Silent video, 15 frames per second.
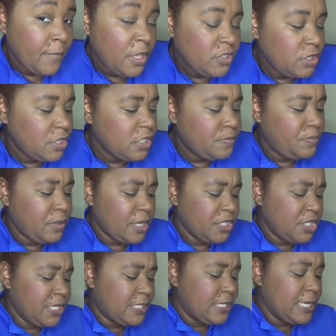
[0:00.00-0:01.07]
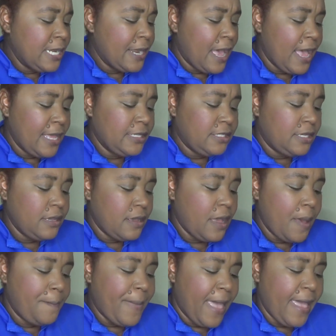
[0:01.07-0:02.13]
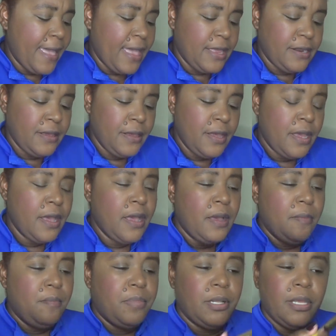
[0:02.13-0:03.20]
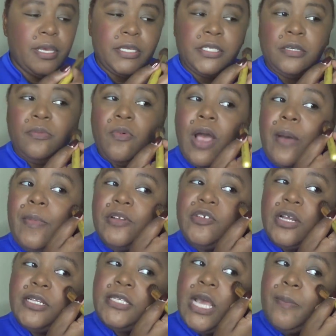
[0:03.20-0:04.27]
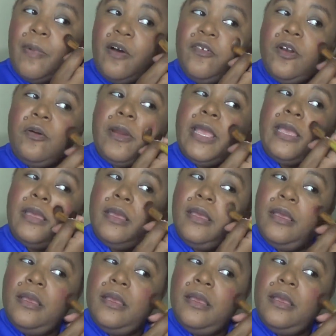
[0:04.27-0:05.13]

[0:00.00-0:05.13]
So this blush is not a bad blush. Why am I trying to tap off cream?